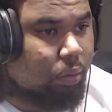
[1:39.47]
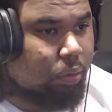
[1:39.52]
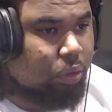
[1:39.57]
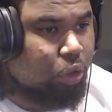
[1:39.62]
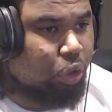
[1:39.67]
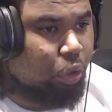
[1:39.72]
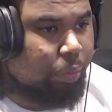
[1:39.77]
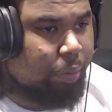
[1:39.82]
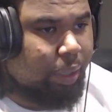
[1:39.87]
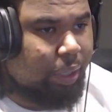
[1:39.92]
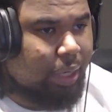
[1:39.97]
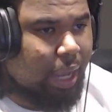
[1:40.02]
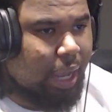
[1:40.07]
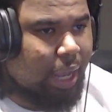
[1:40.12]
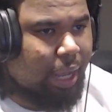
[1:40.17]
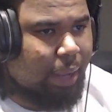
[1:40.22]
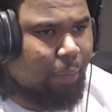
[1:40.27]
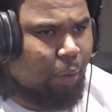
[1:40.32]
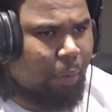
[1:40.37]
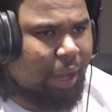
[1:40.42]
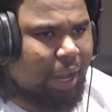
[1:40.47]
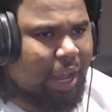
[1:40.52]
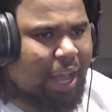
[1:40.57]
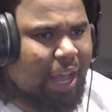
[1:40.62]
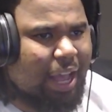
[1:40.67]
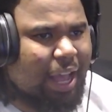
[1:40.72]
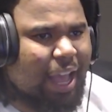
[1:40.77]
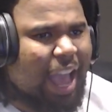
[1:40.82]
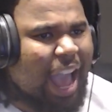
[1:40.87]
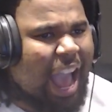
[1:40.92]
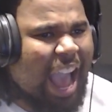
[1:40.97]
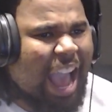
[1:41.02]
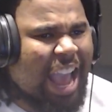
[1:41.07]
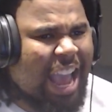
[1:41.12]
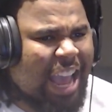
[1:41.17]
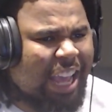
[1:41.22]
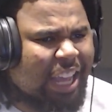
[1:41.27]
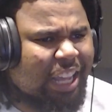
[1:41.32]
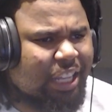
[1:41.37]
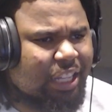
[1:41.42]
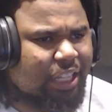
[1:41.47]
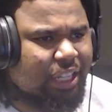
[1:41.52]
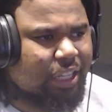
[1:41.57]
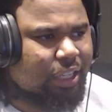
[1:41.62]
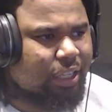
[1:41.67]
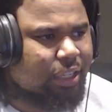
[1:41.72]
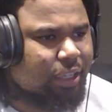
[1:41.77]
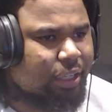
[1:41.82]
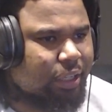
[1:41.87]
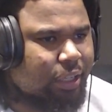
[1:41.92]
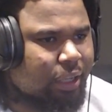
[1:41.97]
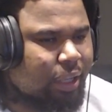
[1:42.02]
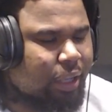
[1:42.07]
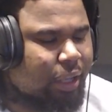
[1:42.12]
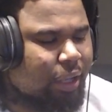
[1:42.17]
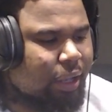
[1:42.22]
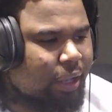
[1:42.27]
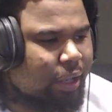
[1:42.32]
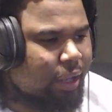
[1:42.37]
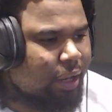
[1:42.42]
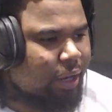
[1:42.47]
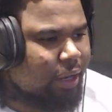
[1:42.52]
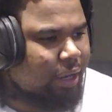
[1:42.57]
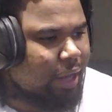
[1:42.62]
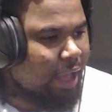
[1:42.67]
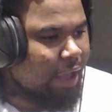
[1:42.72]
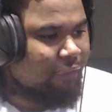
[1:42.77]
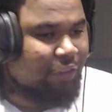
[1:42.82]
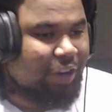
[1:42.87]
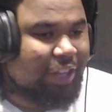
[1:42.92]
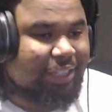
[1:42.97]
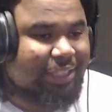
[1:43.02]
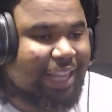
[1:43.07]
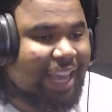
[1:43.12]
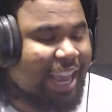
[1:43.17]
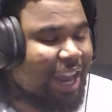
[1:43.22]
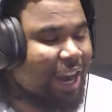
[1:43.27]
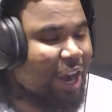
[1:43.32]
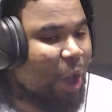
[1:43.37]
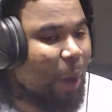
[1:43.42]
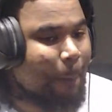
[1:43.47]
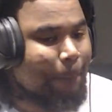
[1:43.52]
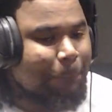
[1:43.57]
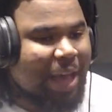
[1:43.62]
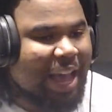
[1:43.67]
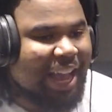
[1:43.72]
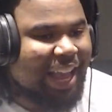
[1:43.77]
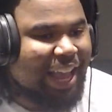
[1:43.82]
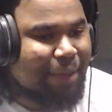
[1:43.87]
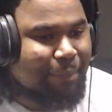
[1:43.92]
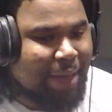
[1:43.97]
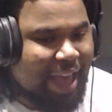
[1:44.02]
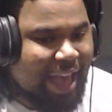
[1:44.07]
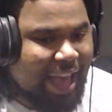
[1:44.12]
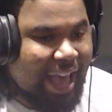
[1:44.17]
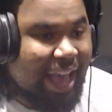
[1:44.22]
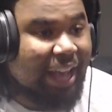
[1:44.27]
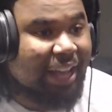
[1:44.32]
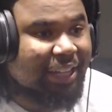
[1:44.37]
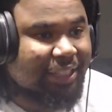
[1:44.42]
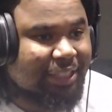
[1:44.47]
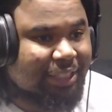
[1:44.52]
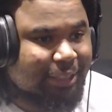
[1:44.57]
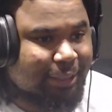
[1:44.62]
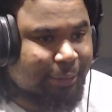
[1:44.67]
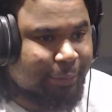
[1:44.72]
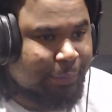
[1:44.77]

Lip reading: Stupid dime. Oh, my God. Hey! I'm going to say it. Little pocket pass.